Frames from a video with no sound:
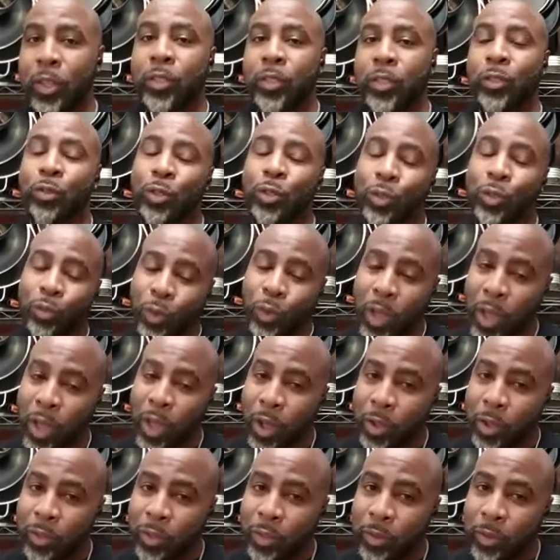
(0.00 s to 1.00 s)
So
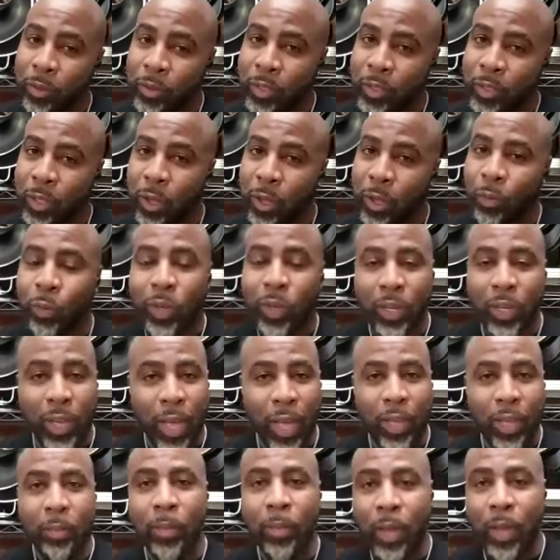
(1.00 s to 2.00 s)
surround yourself with
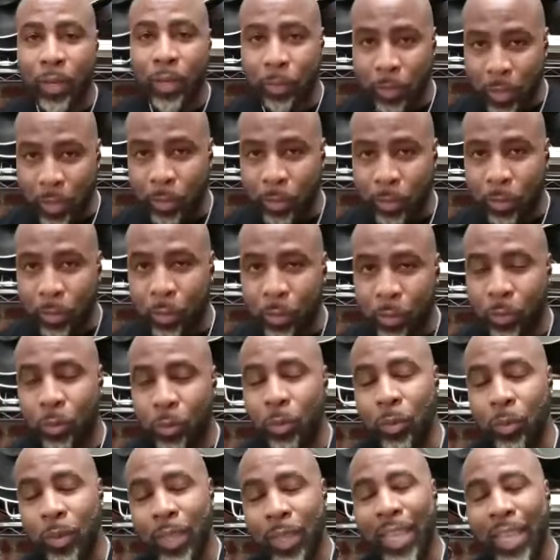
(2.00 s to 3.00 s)
like-minded people
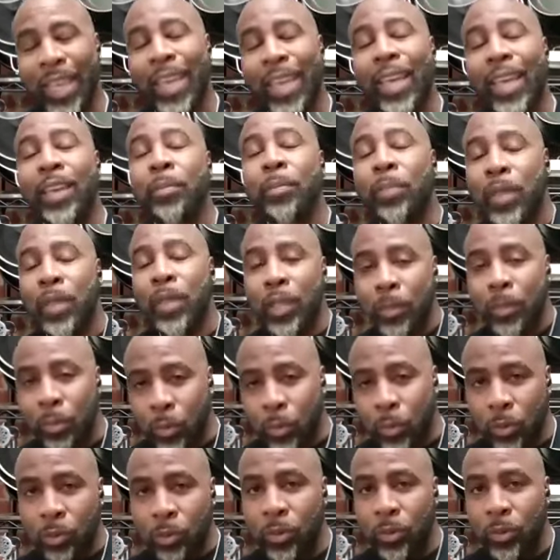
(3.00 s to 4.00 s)
and
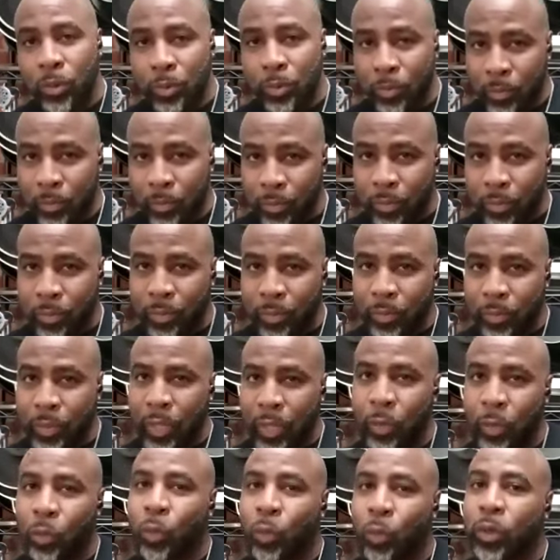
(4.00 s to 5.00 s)
people
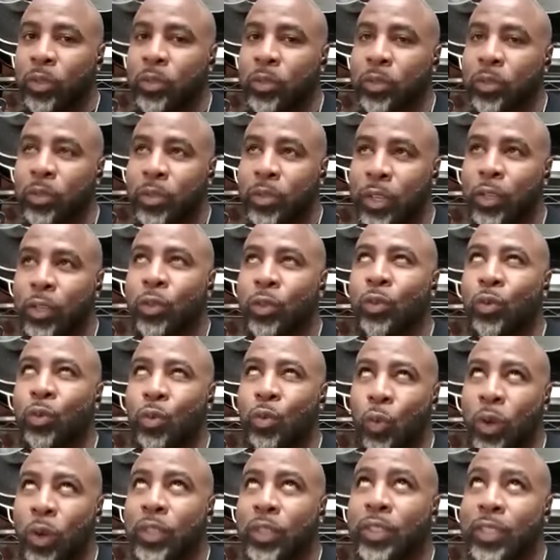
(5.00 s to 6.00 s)
that you
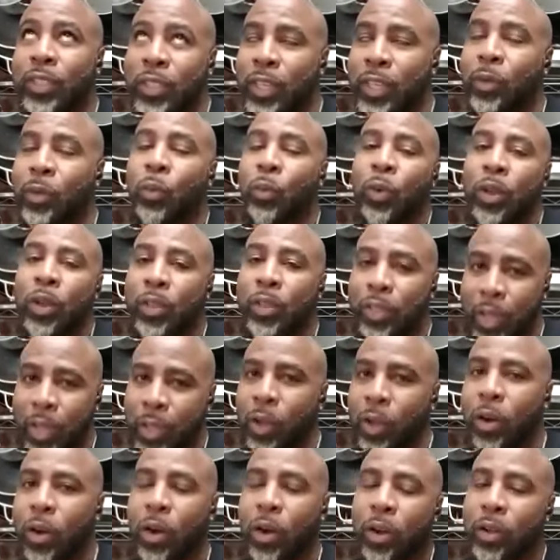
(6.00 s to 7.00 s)
want to get where
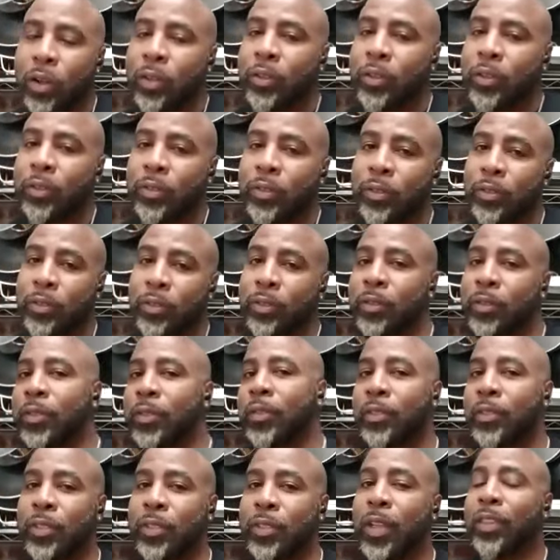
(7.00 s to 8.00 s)
they are.
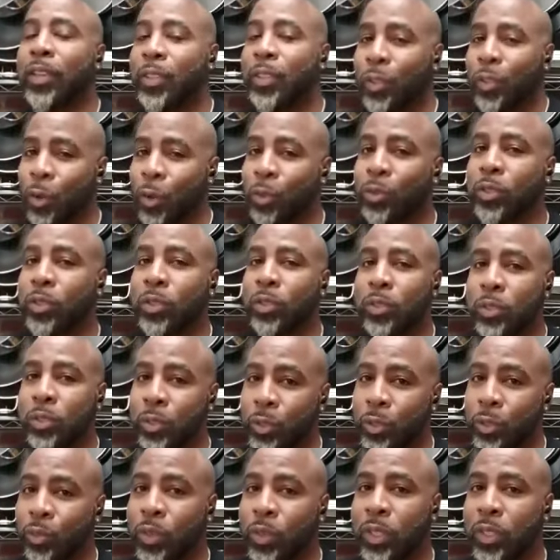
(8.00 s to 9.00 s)
So I think those are
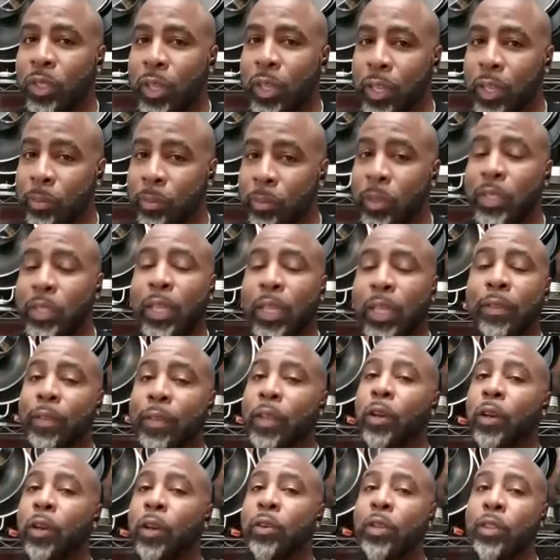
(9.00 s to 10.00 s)
the three things because I
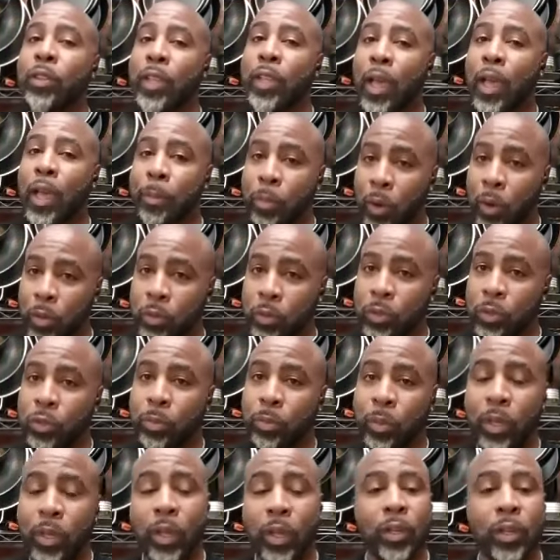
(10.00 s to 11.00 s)
failed in that part too
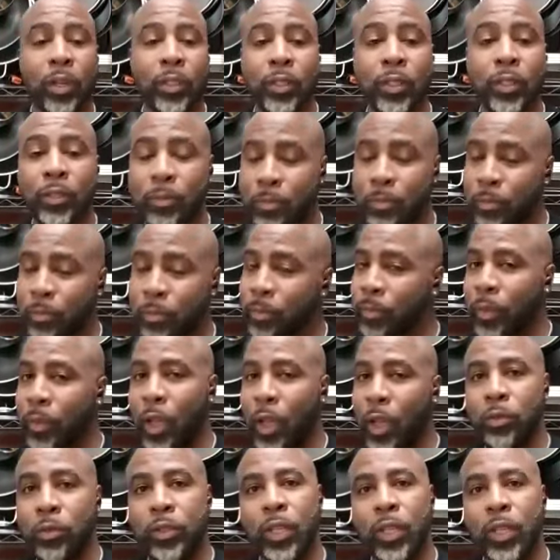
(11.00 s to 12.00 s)
because
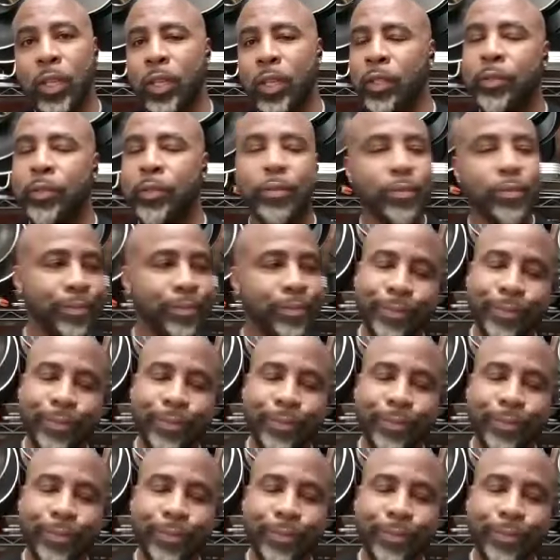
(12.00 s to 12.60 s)
I was thinking,